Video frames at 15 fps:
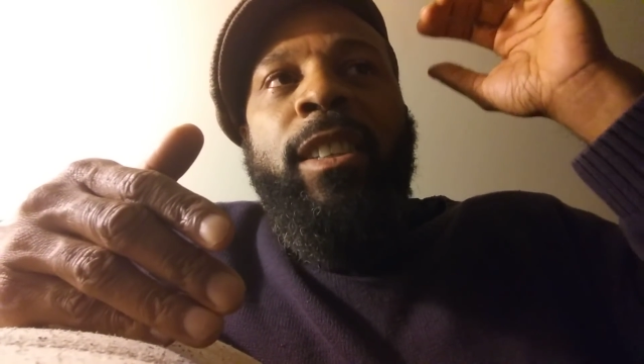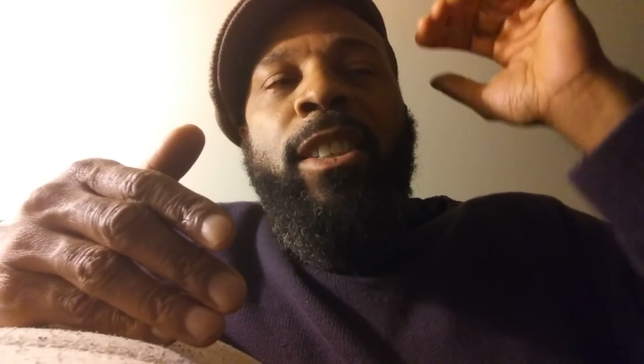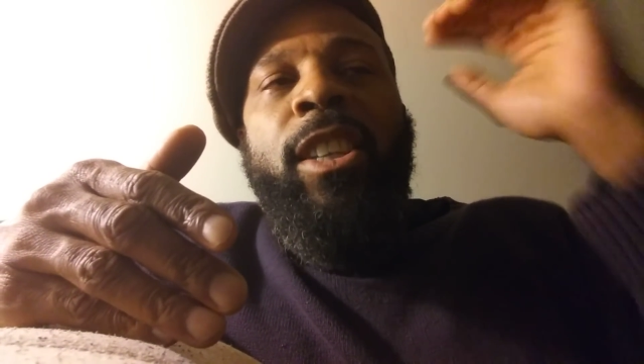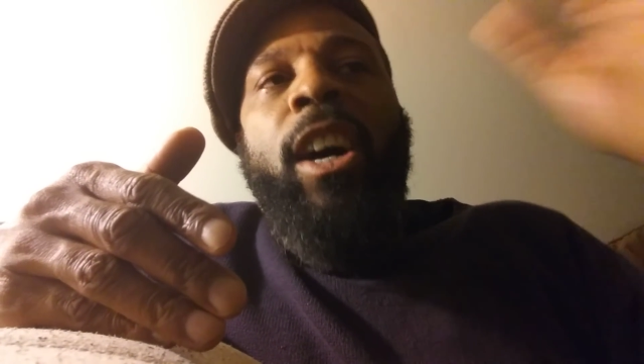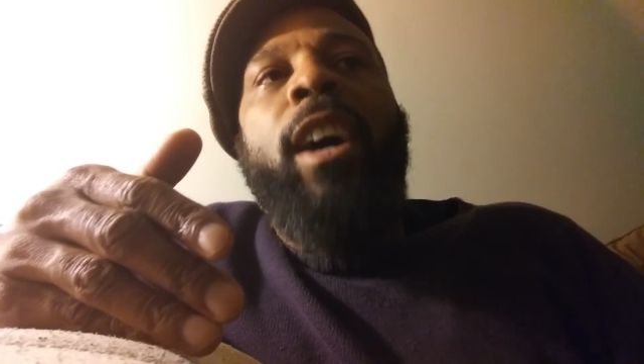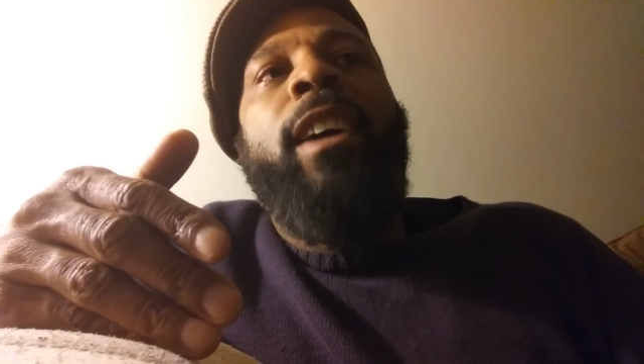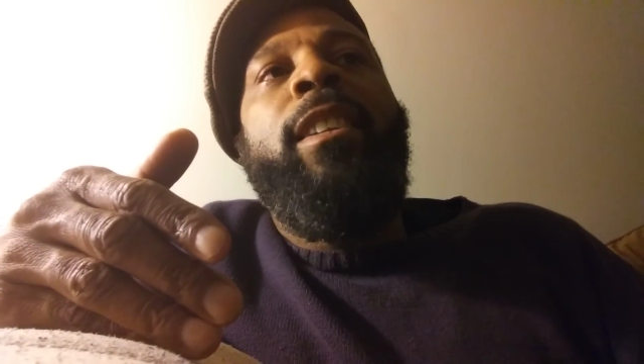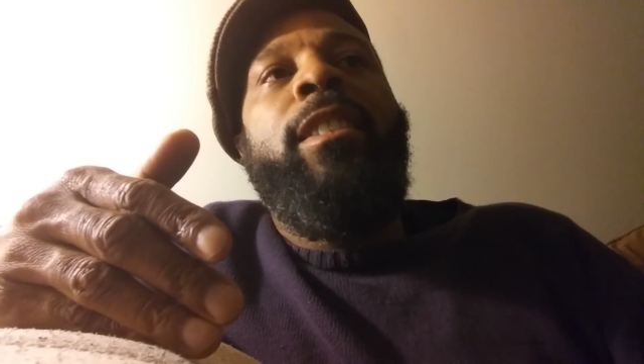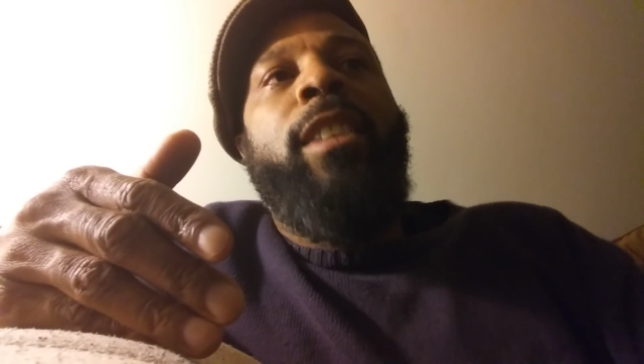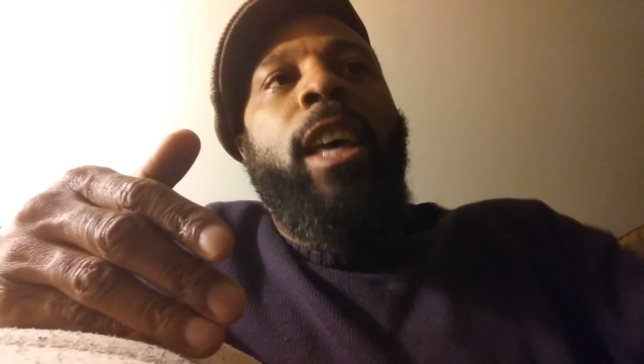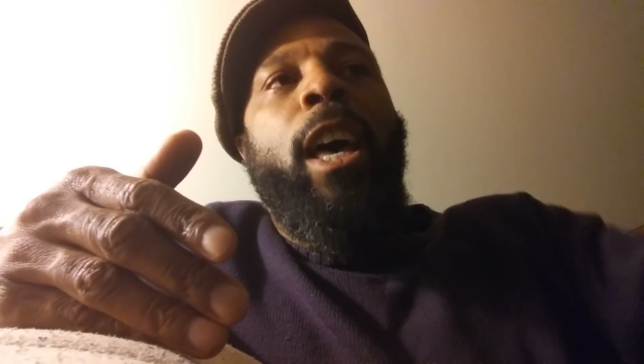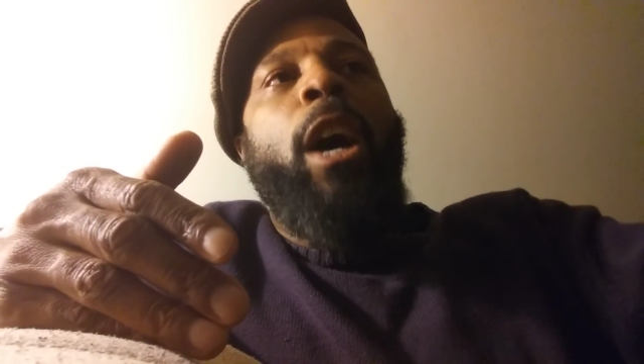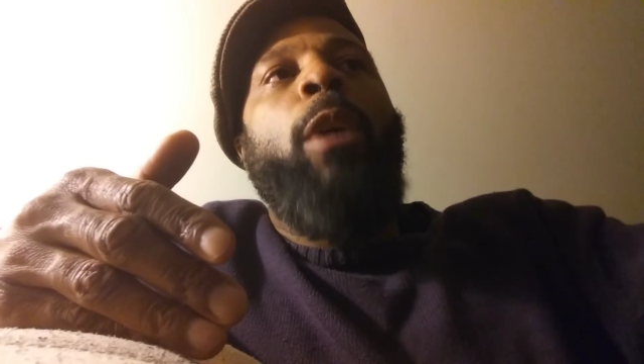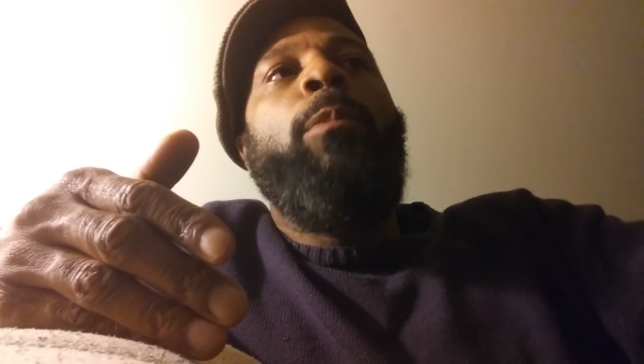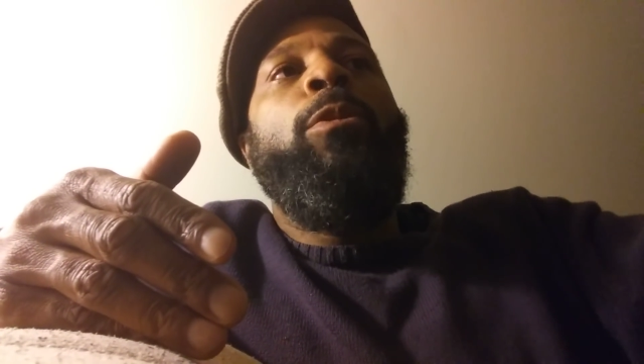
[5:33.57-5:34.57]
done to
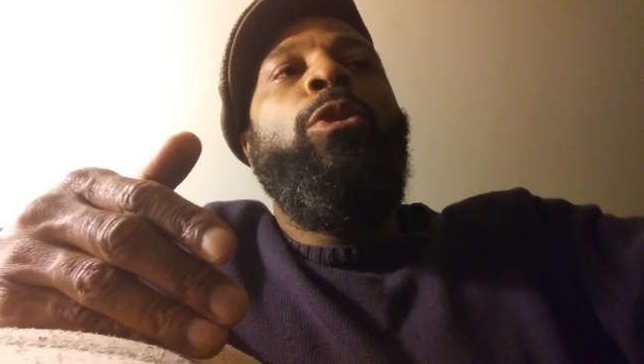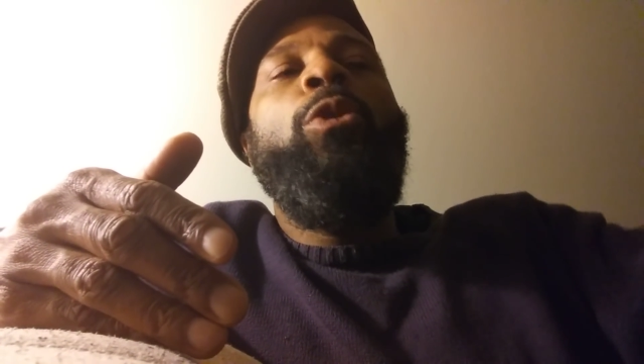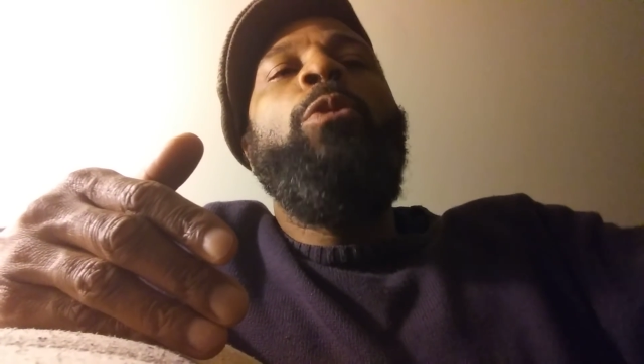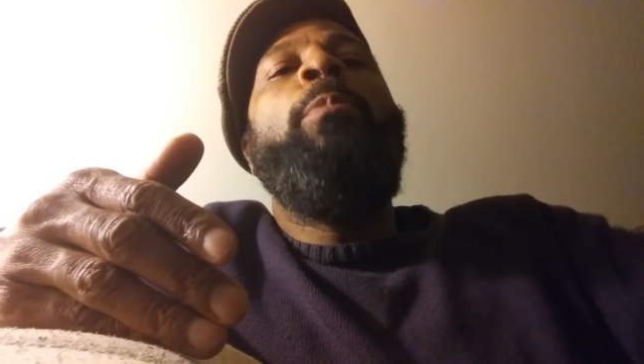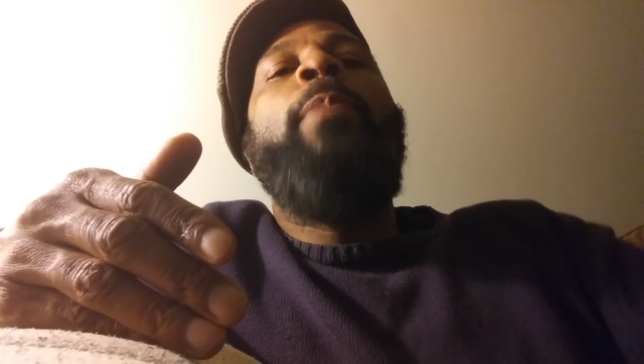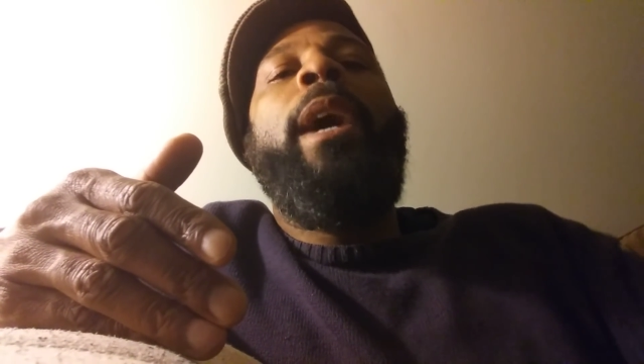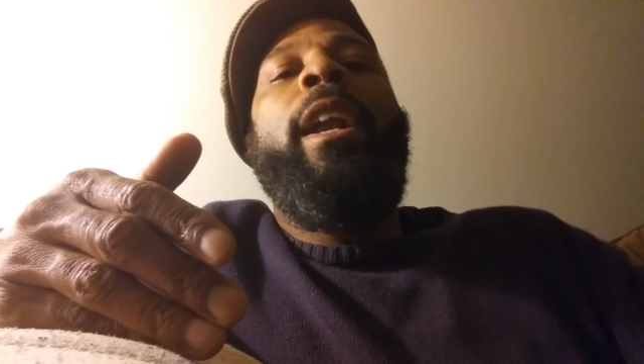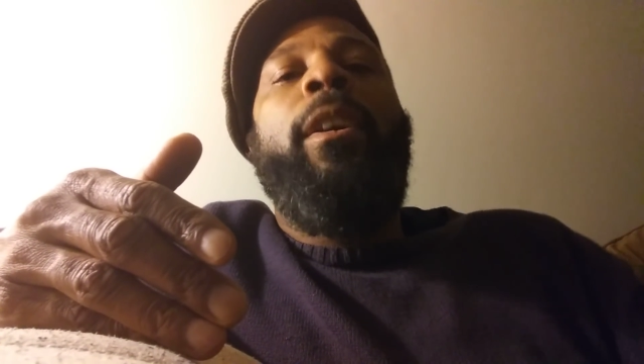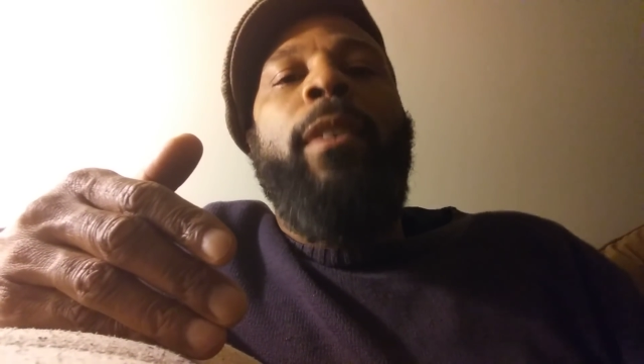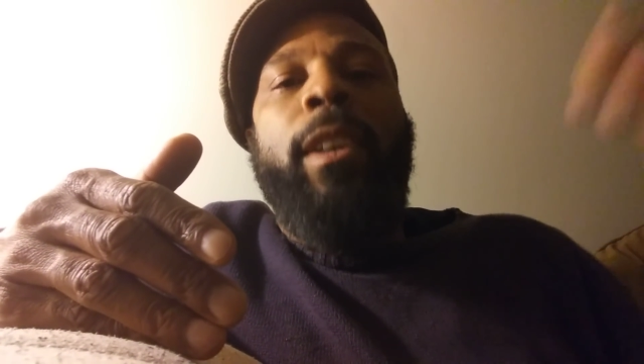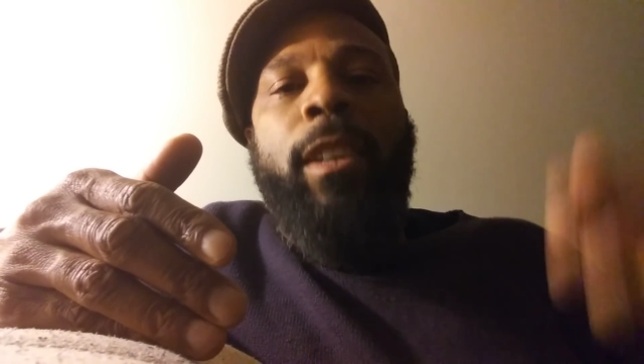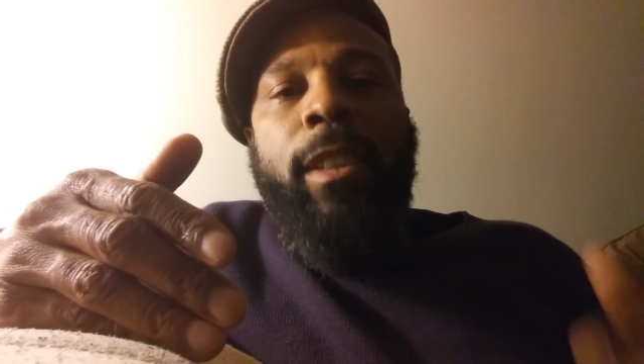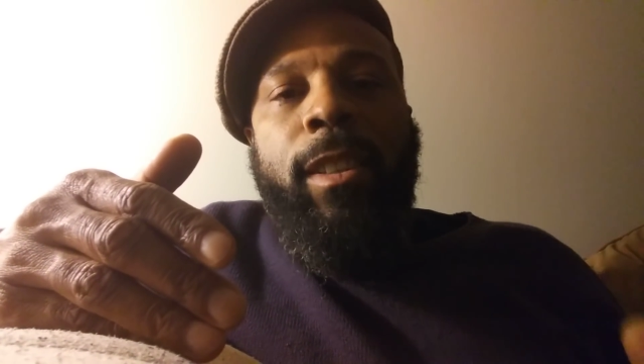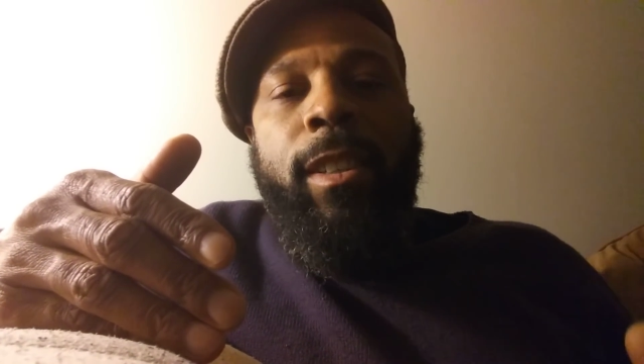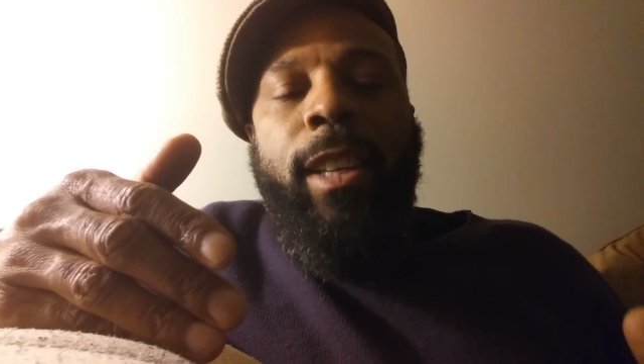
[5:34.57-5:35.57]
help you better
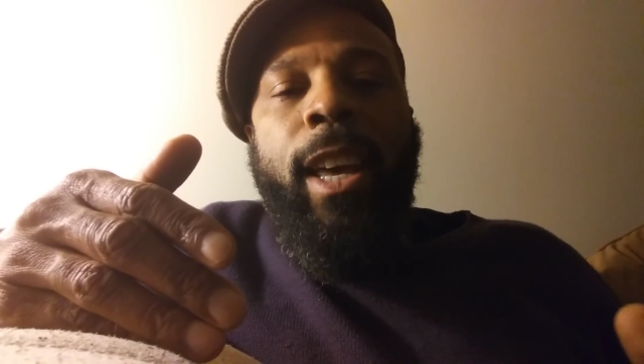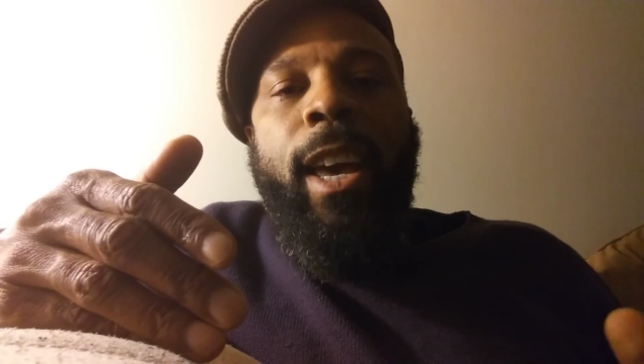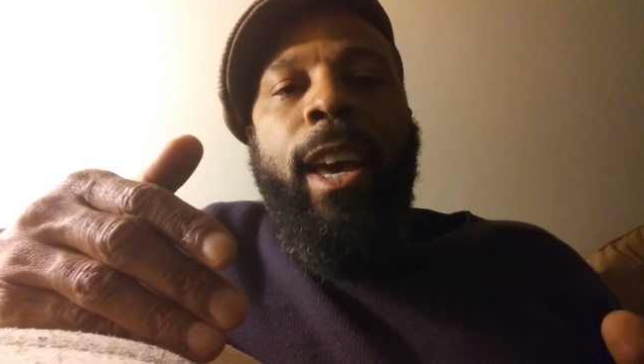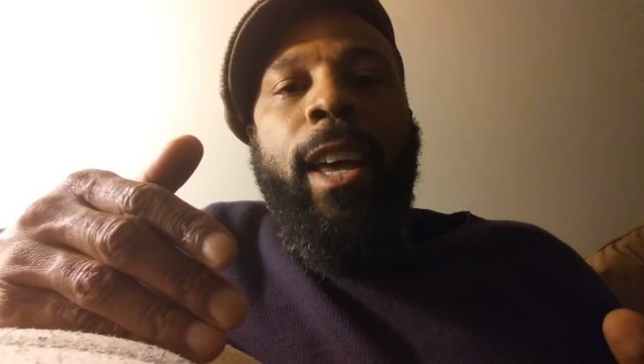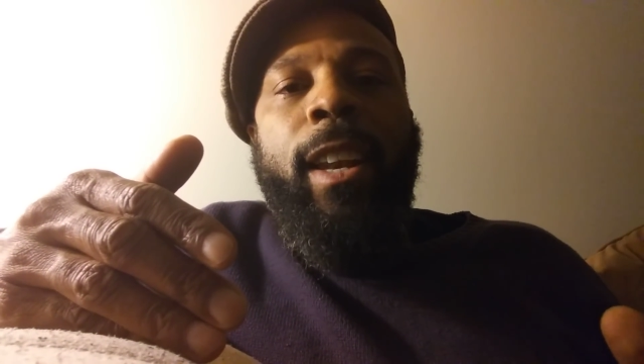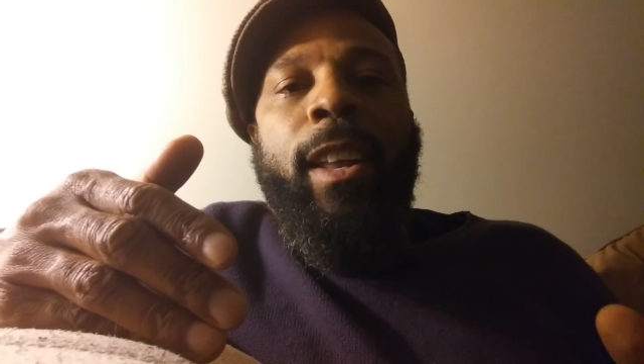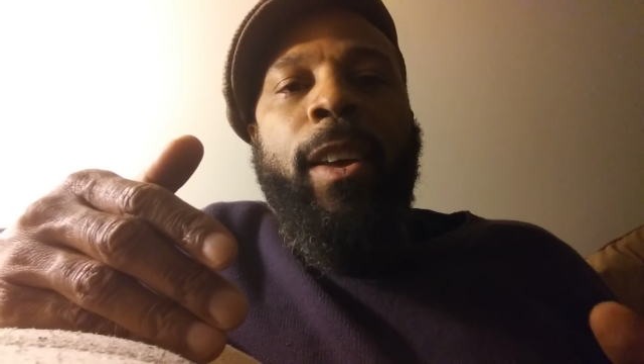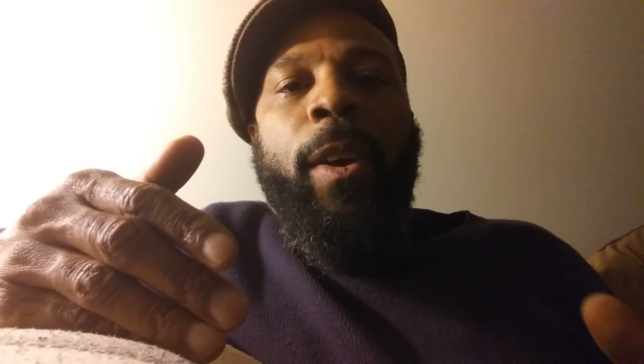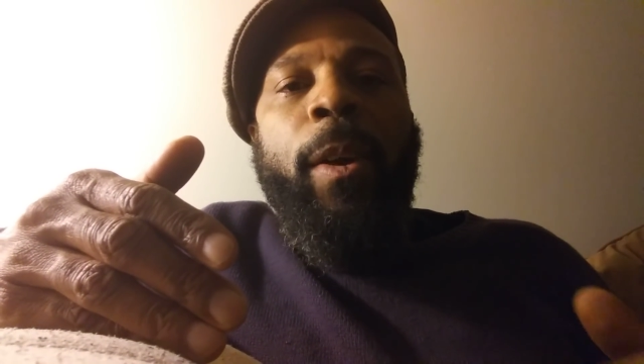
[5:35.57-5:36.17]
understand